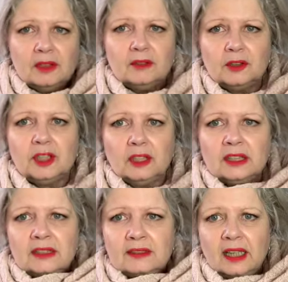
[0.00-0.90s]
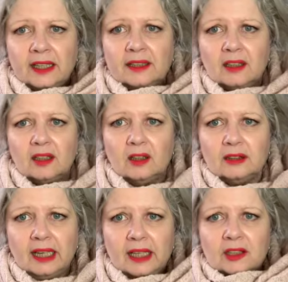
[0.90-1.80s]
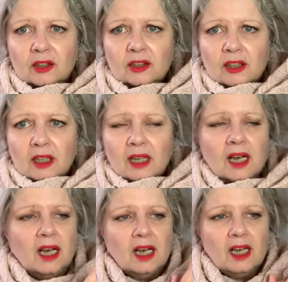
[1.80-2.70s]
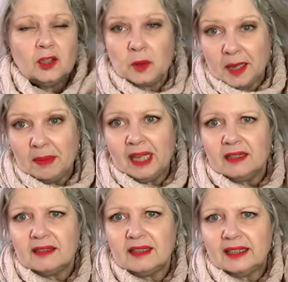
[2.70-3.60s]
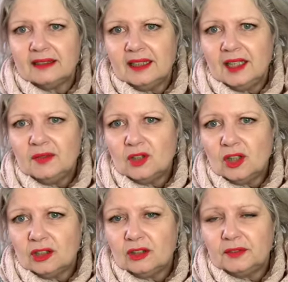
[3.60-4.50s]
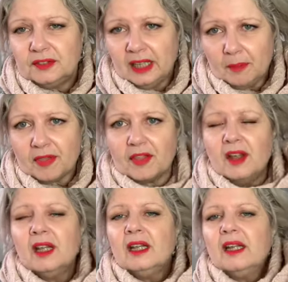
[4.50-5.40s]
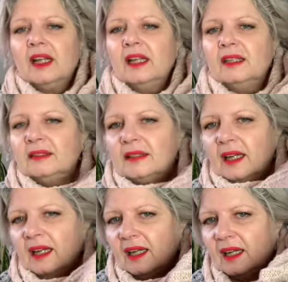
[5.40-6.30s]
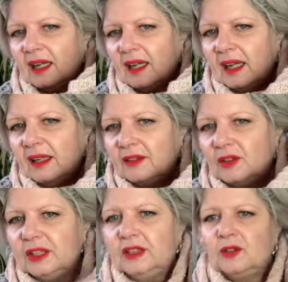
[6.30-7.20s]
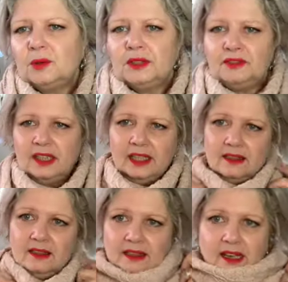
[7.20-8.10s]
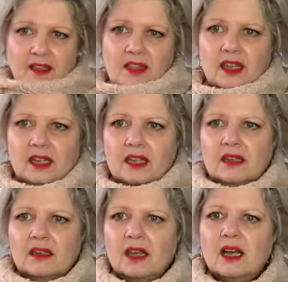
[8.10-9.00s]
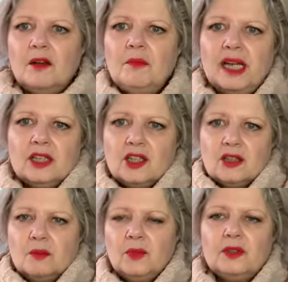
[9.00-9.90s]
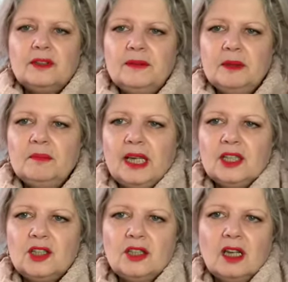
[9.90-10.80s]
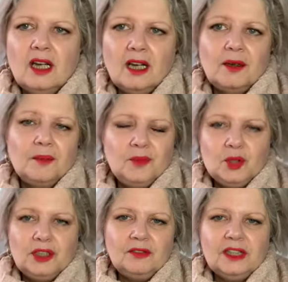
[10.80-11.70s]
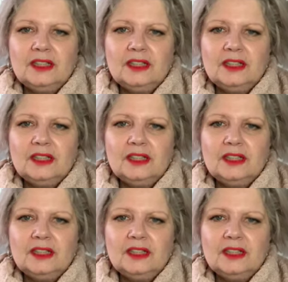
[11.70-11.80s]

The yarn is dyed on a gray base that gives a lot of depth, and the little reflects, I think, match. Both of them match beautifully.